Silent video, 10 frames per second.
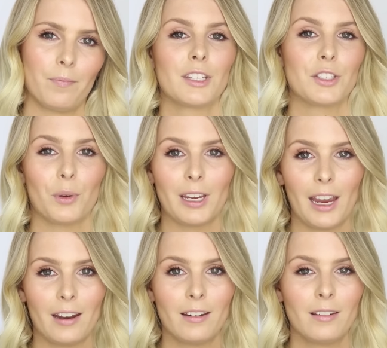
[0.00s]
So
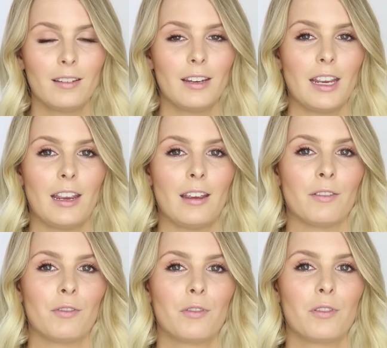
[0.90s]
again,
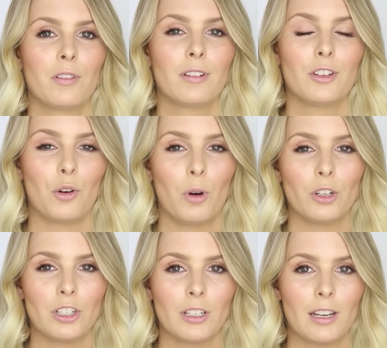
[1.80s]
if you're
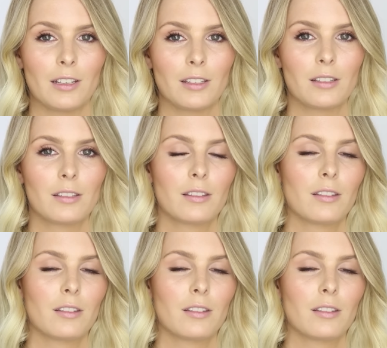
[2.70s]
watching this